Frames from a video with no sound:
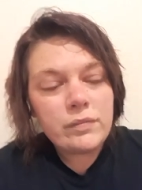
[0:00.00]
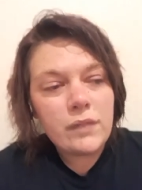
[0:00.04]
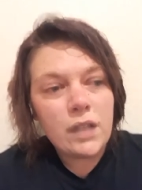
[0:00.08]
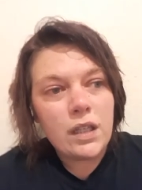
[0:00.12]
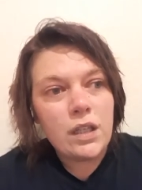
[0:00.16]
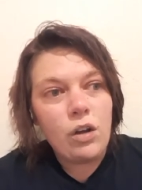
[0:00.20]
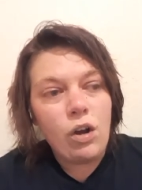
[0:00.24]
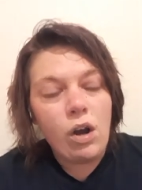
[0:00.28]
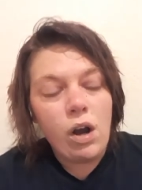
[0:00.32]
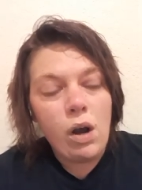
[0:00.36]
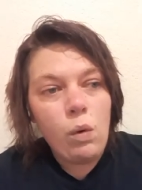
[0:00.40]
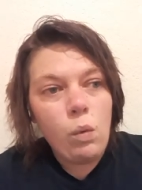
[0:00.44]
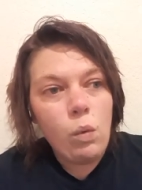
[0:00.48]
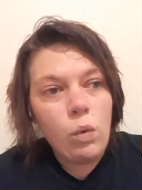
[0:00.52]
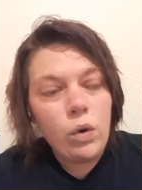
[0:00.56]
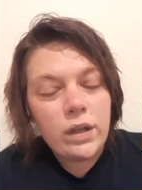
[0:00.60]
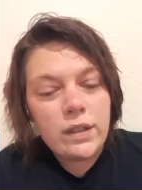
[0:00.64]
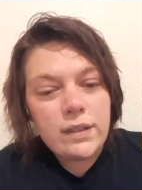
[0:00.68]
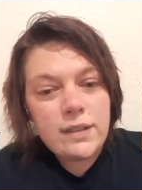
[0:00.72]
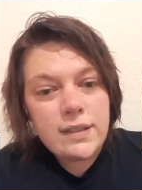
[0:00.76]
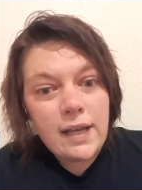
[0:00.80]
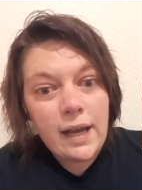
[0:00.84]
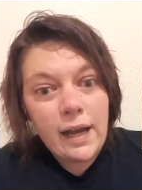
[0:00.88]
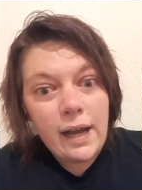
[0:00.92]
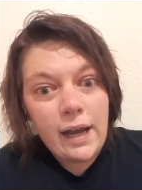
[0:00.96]
Not
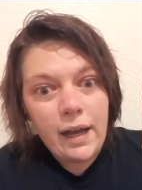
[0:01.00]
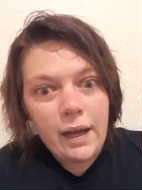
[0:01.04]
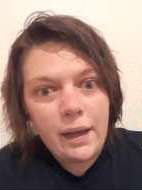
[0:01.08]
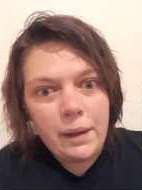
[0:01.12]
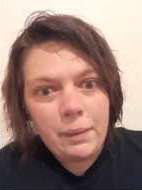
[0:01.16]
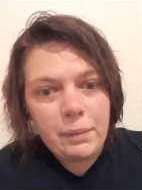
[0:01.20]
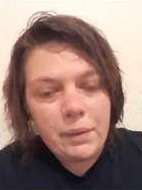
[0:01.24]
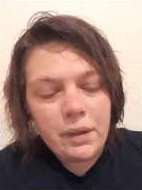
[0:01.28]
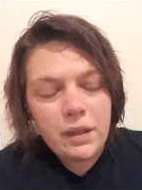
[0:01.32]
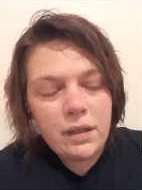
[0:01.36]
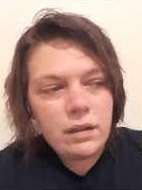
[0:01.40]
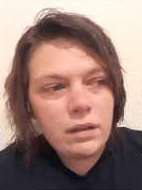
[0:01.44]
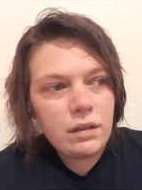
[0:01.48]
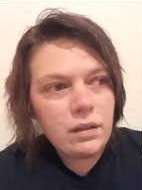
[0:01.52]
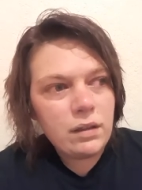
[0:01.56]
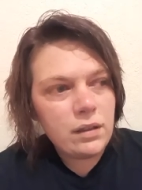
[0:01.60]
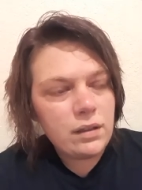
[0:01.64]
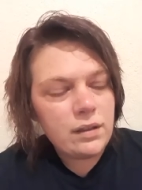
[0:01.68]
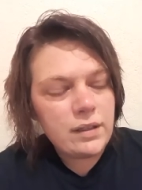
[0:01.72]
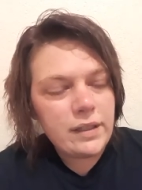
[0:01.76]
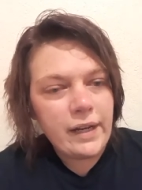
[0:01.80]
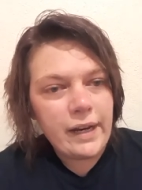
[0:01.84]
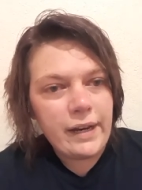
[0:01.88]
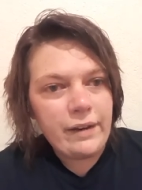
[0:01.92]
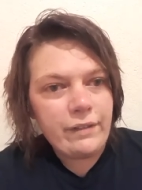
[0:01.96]
one time
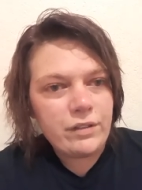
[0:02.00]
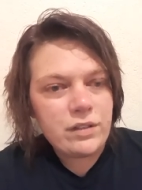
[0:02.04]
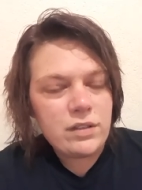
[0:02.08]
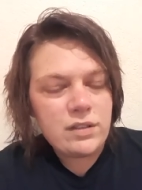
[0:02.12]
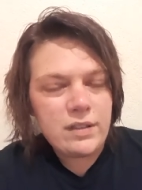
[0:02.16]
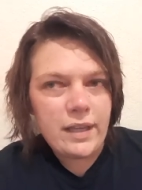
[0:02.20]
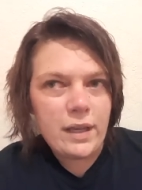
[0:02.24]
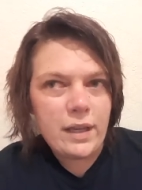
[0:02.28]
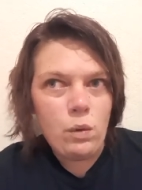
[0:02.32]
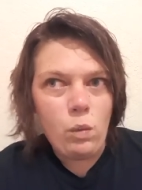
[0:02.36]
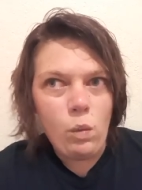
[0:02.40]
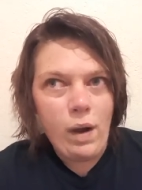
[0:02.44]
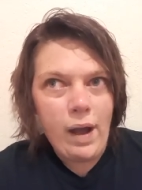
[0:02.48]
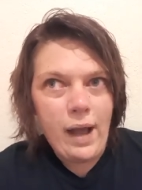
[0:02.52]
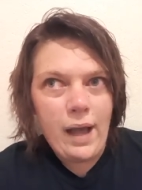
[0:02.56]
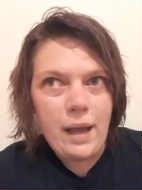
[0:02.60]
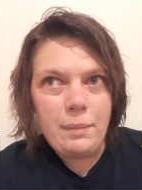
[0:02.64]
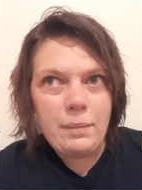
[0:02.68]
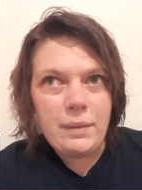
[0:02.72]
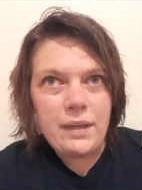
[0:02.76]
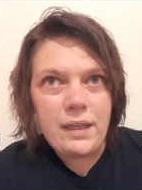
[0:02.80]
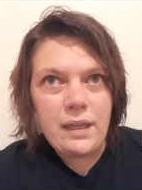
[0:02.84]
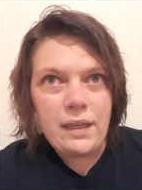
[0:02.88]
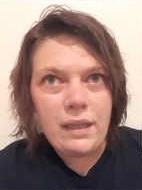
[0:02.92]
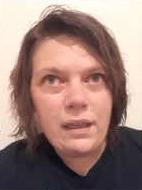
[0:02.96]
did I ever say why
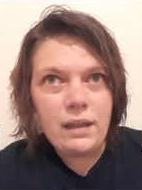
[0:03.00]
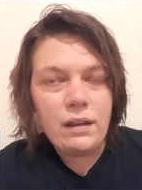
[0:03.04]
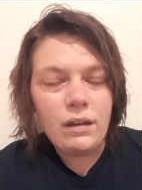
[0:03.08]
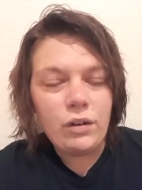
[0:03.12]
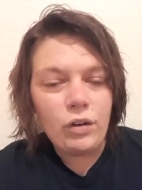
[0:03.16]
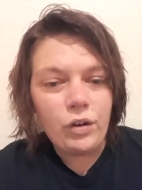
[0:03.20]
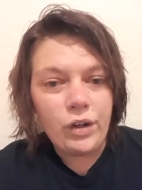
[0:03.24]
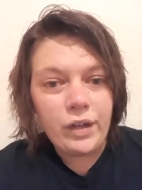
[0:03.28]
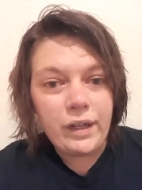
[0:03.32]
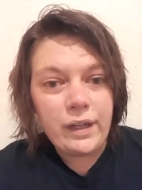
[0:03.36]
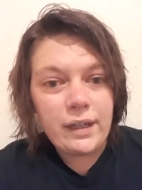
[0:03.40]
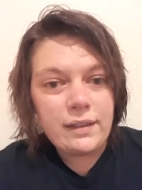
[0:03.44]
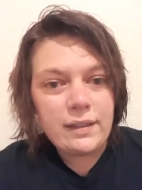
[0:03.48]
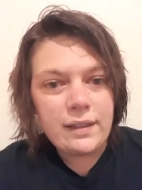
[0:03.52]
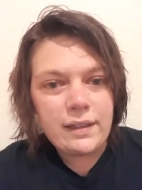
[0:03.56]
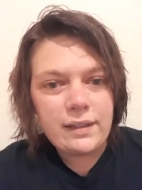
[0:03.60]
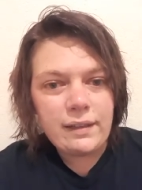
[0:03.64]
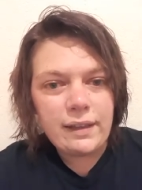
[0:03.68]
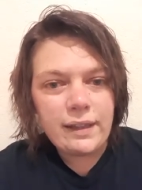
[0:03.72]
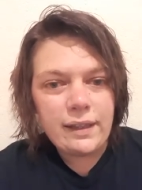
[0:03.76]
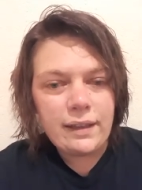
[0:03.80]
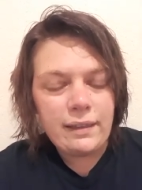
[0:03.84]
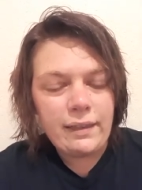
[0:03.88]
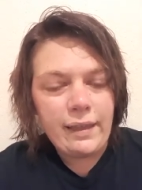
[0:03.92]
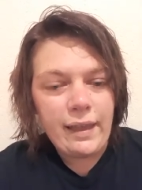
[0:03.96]
me or anything
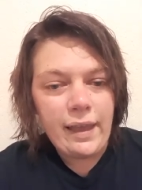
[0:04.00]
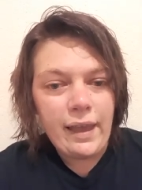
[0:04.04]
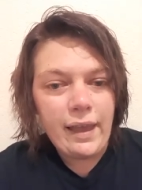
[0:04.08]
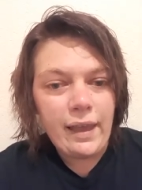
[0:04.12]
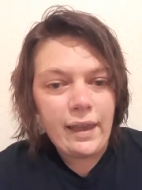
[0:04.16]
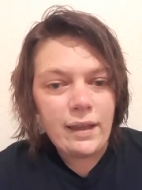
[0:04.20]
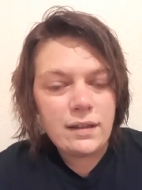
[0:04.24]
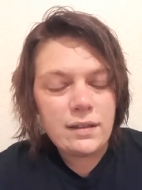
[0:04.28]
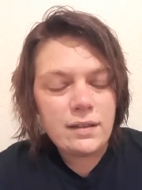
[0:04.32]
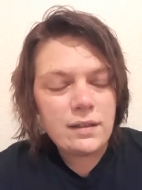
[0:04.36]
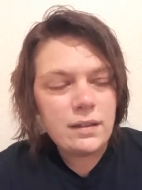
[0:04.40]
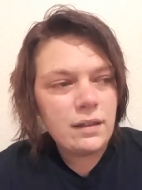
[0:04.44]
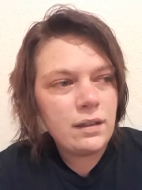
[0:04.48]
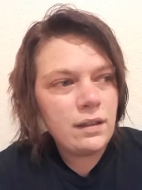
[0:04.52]
like that,